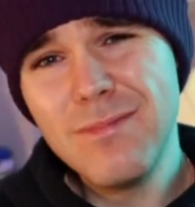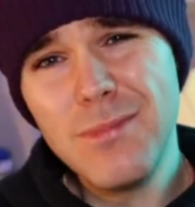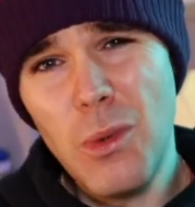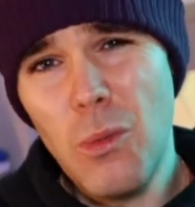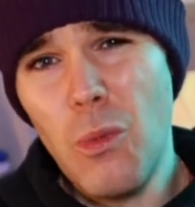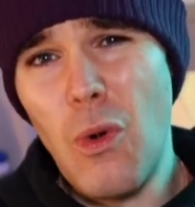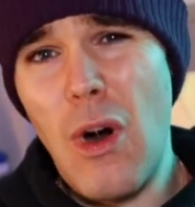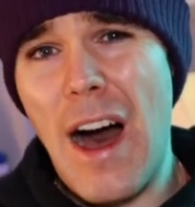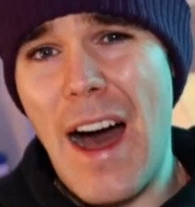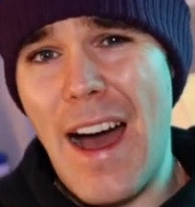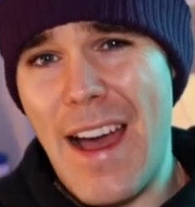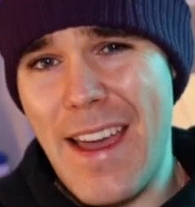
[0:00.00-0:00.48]

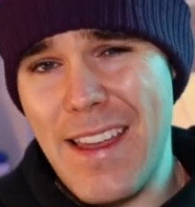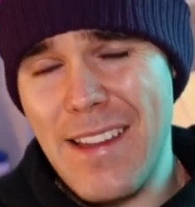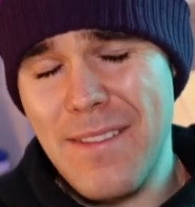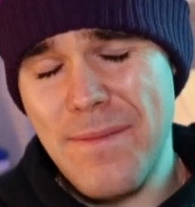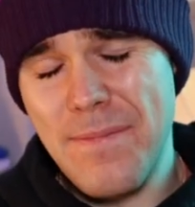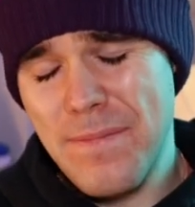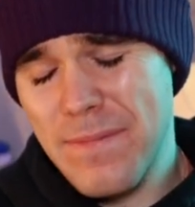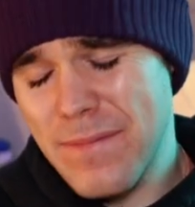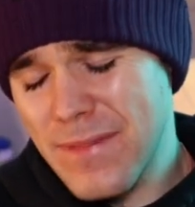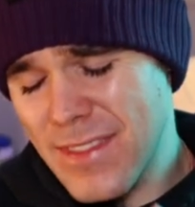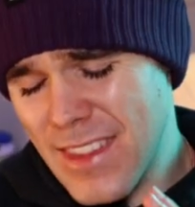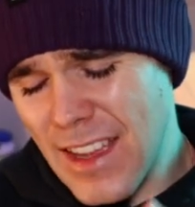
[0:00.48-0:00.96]
Why?
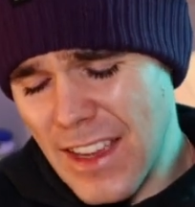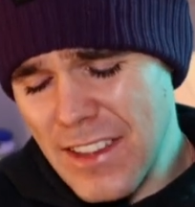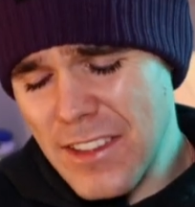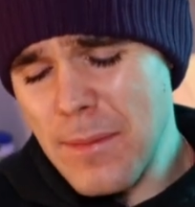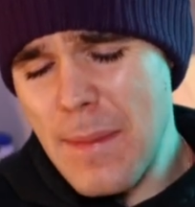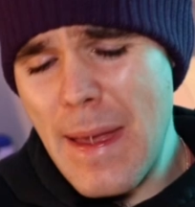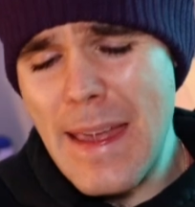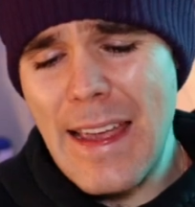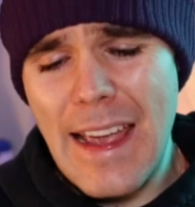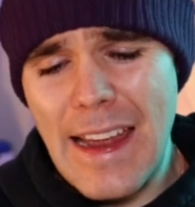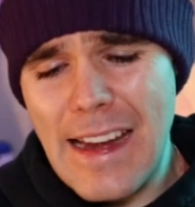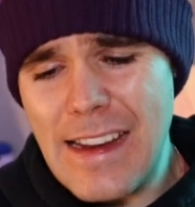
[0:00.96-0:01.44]

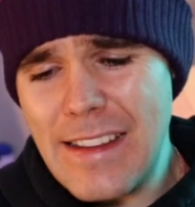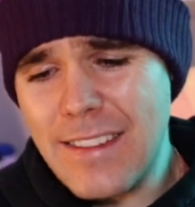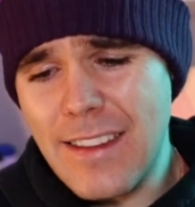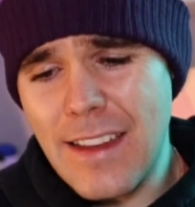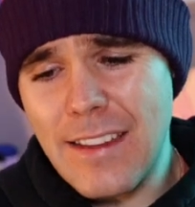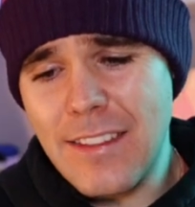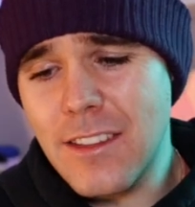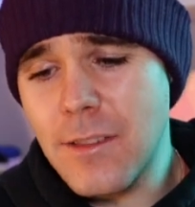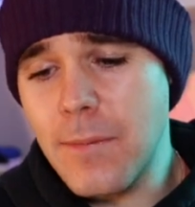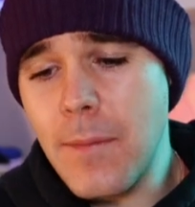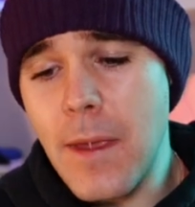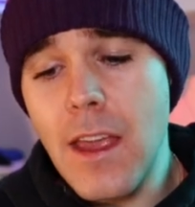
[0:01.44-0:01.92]
Doesn't make any
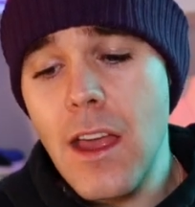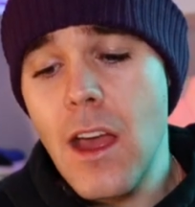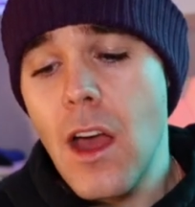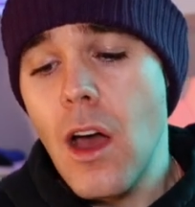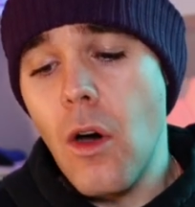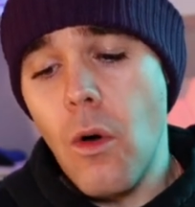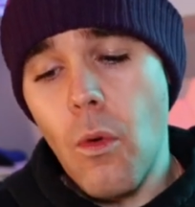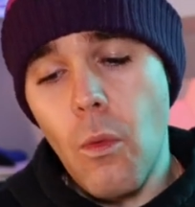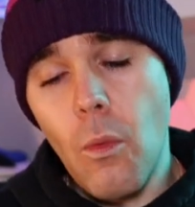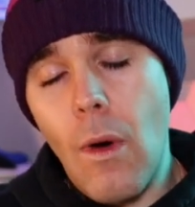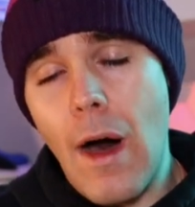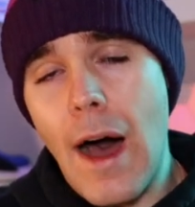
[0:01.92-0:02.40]
sense to me.
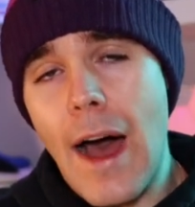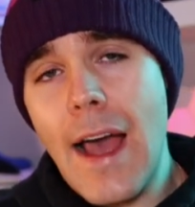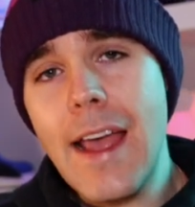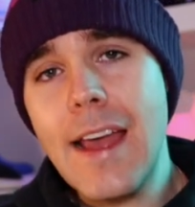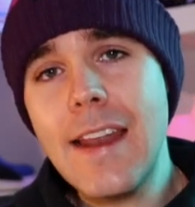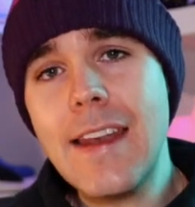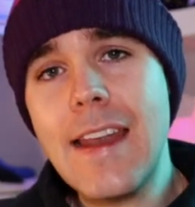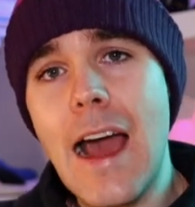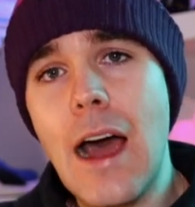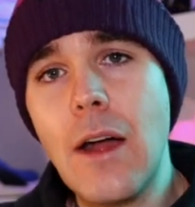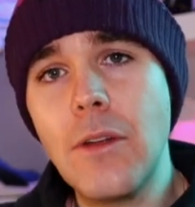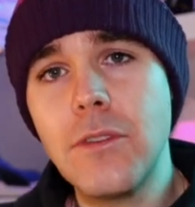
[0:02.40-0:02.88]
Why
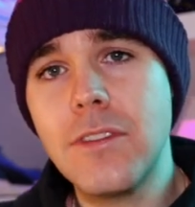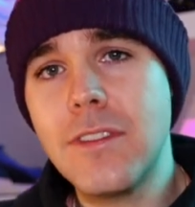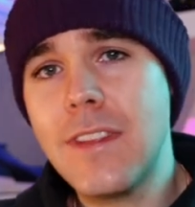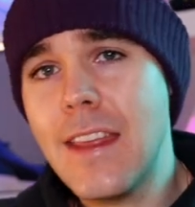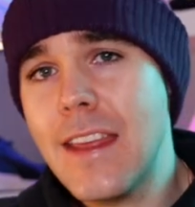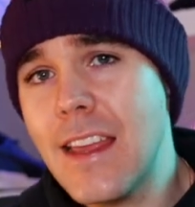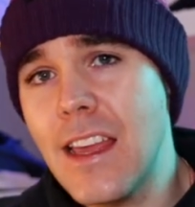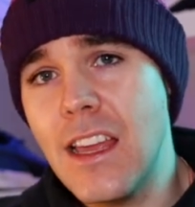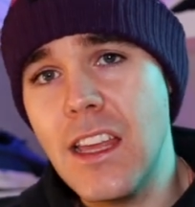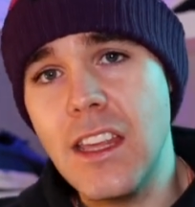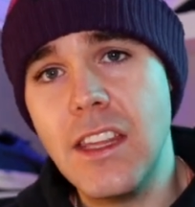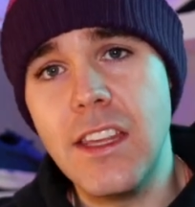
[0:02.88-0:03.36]

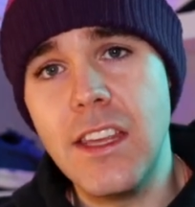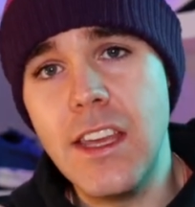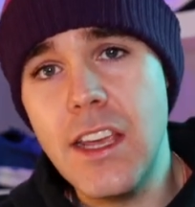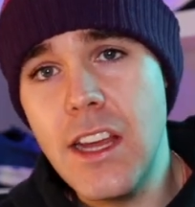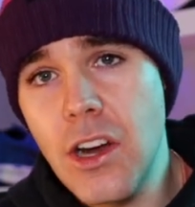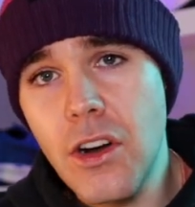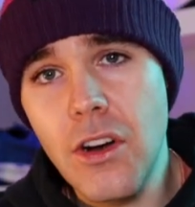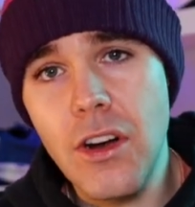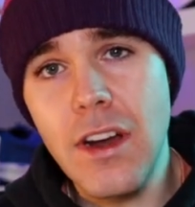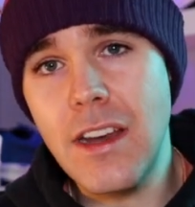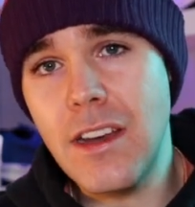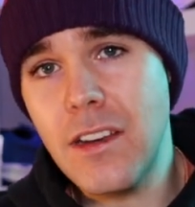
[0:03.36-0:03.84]
announcing a
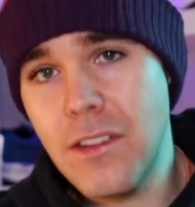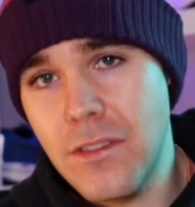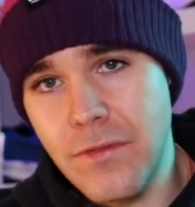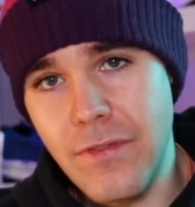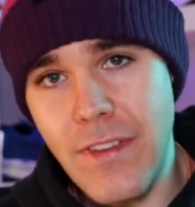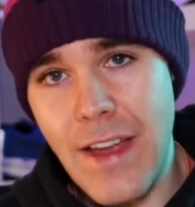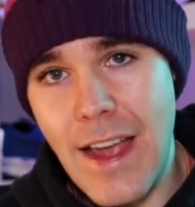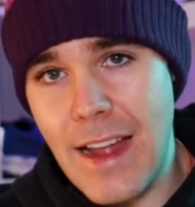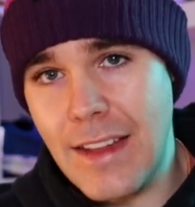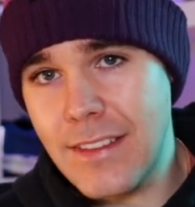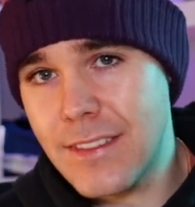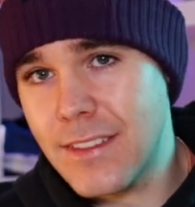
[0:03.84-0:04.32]
year in
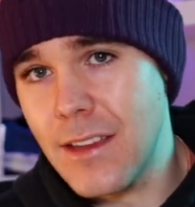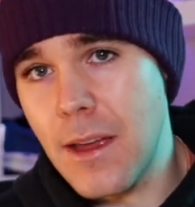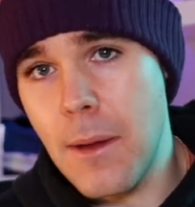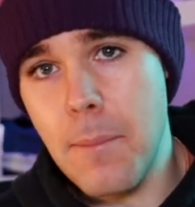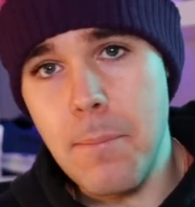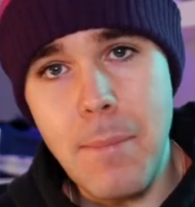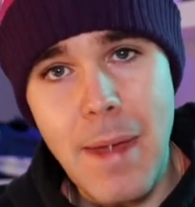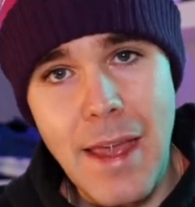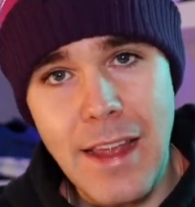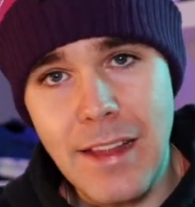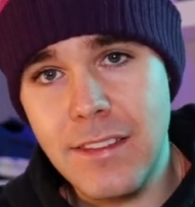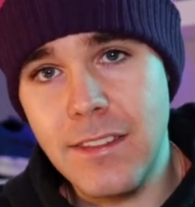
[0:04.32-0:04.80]
advance
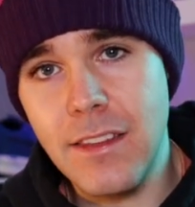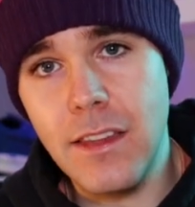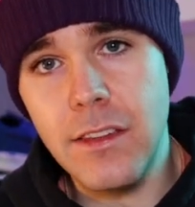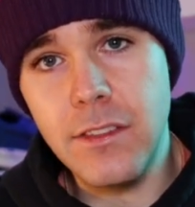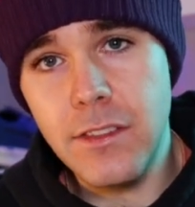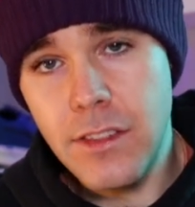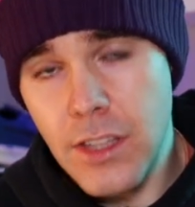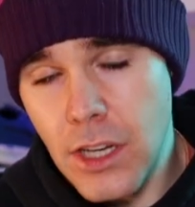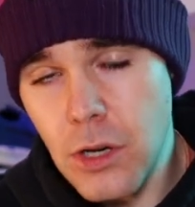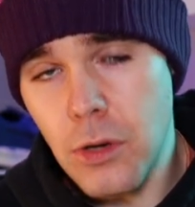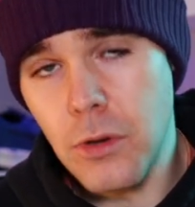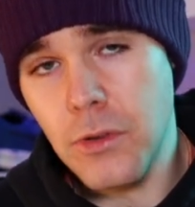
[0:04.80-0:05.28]
makes
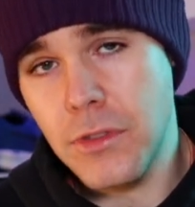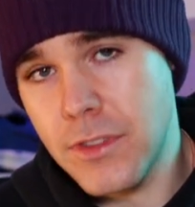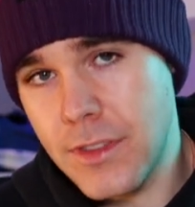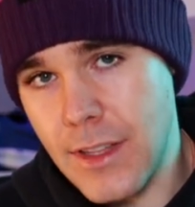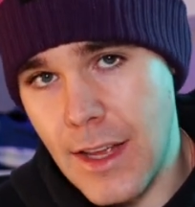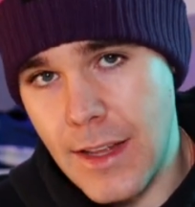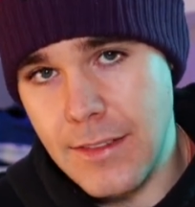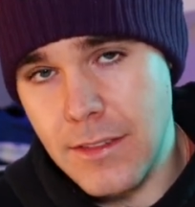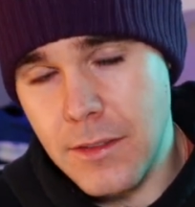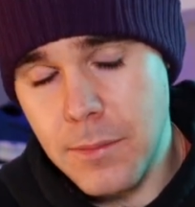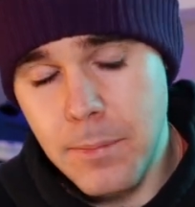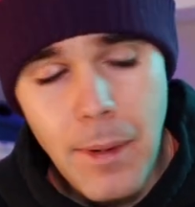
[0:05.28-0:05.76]
0 sense.